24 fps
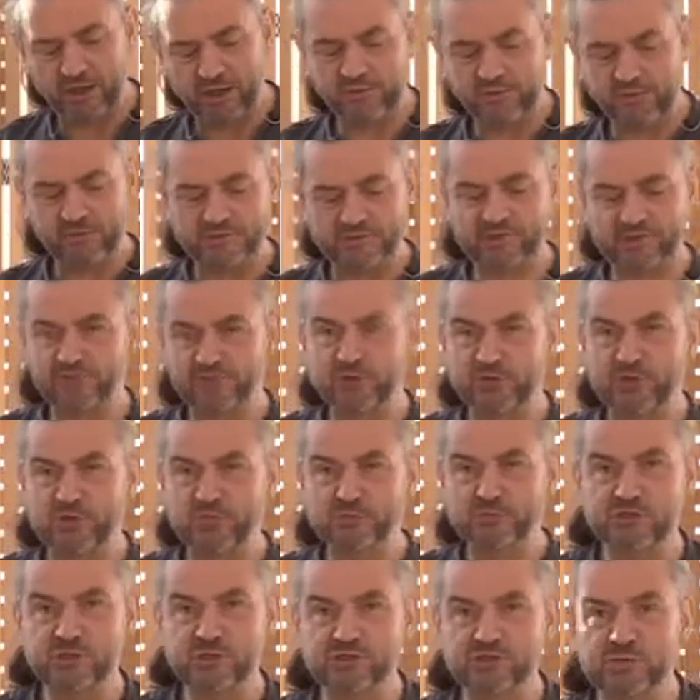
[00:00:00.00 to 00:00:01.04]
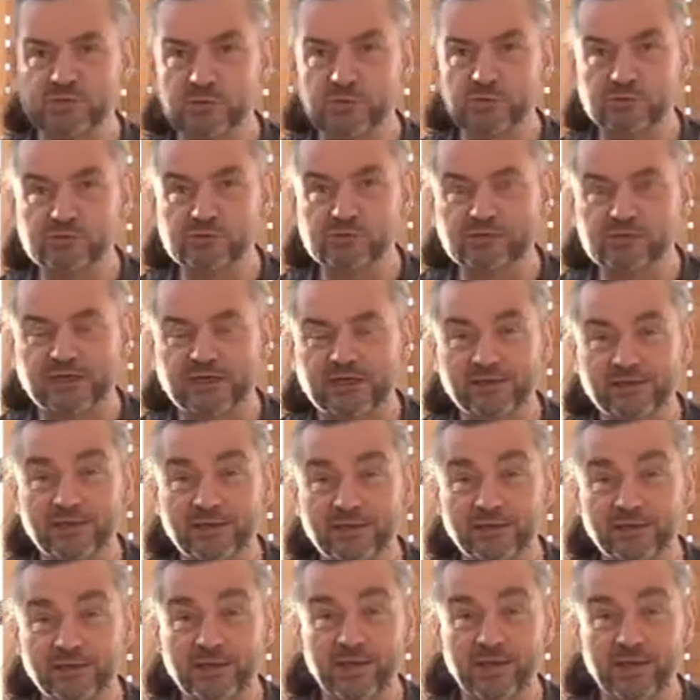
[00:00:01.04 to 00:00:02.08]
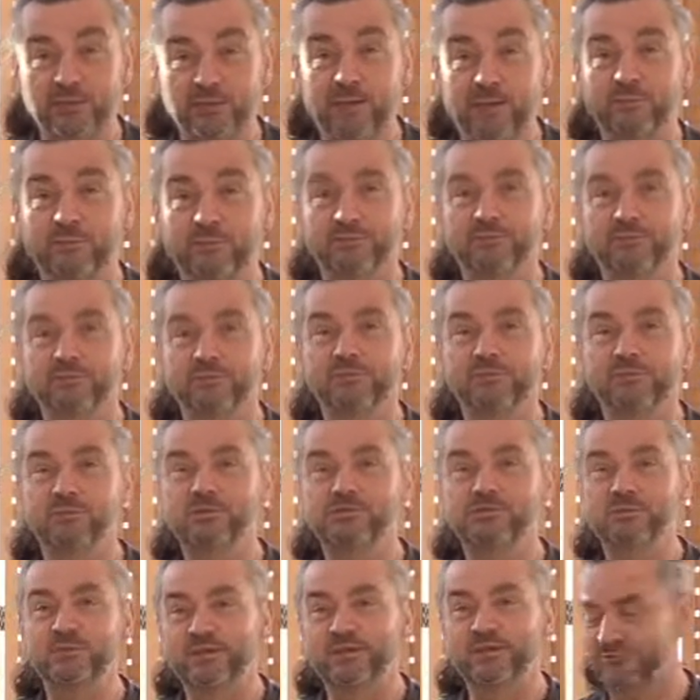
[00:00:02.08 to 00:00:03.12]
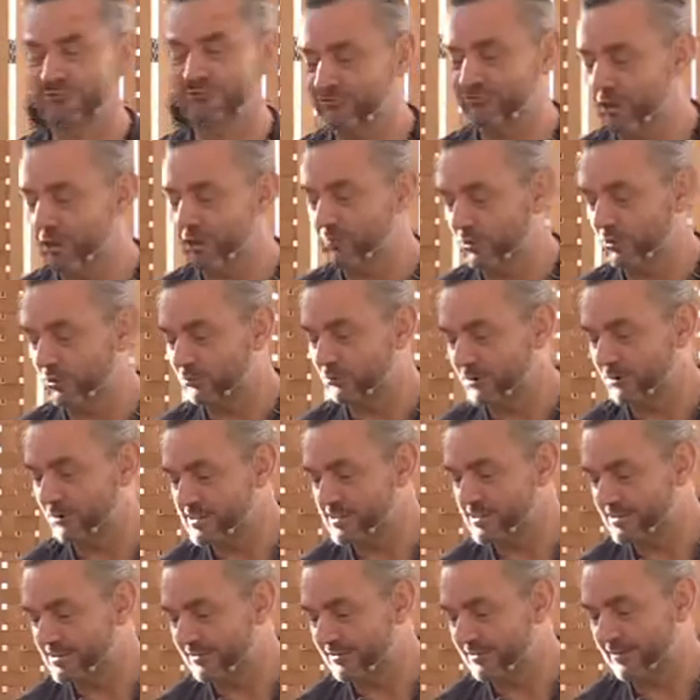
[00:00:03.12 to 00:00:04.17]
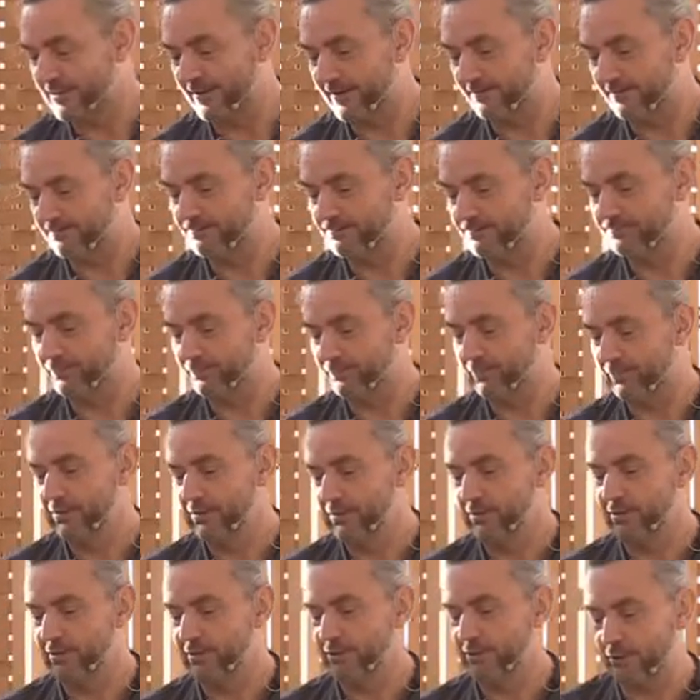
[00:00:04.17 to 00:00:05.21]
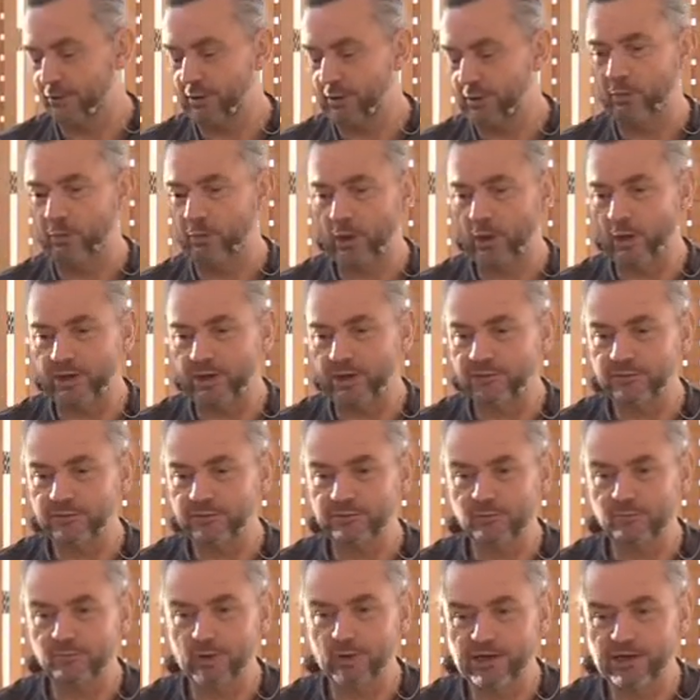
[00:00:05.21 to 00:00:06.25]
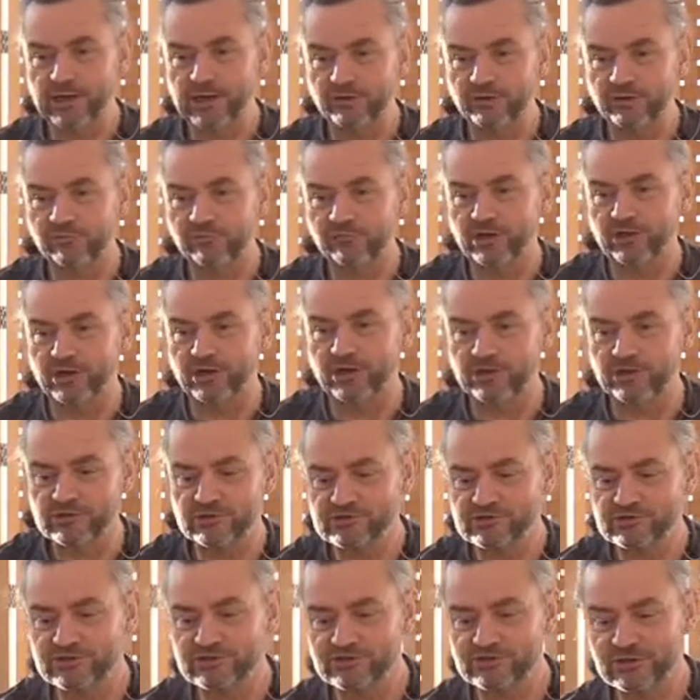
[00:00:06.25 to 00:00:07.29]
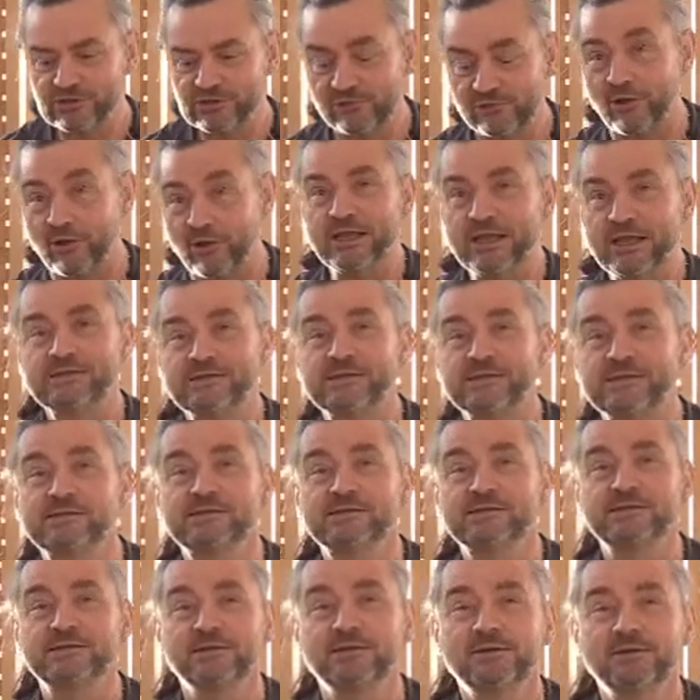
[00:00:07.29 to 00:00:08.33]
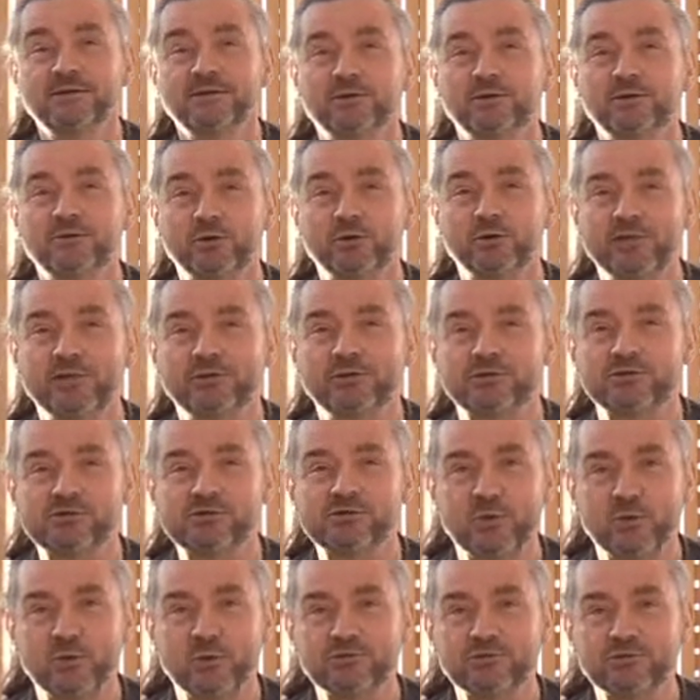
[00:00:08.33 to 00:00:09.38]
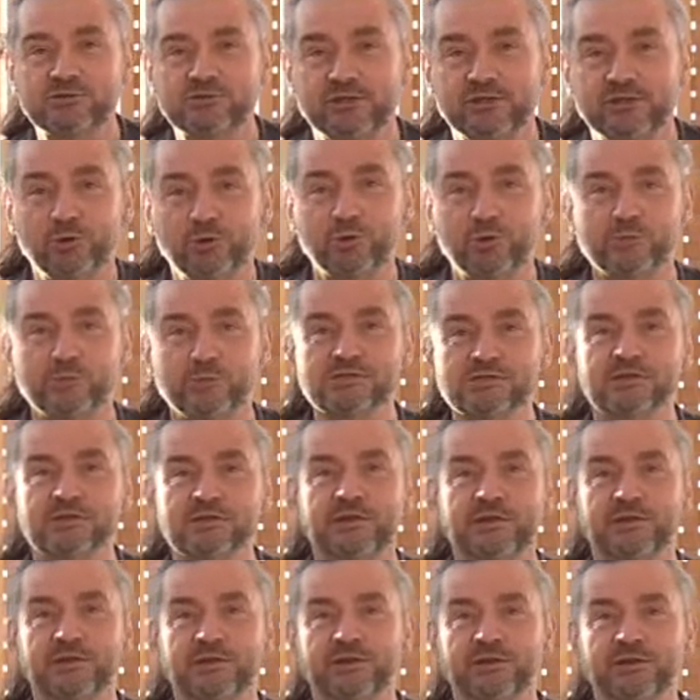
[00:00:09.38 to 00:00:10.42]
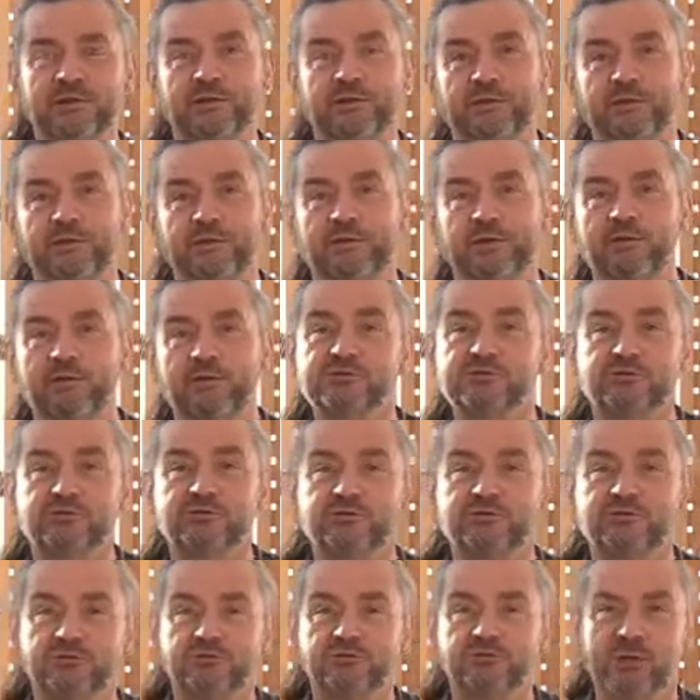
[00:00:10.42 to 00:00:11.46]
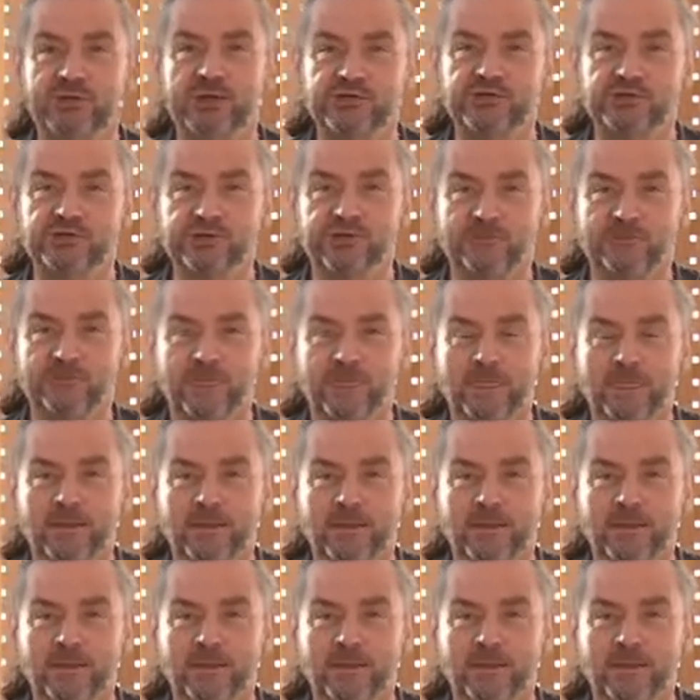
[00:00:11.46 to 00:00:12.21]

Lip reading: applying myself to those principles, and the outcome has been phenomenal. As in, when non-violence arises, the body responds enormously, and there is transformation.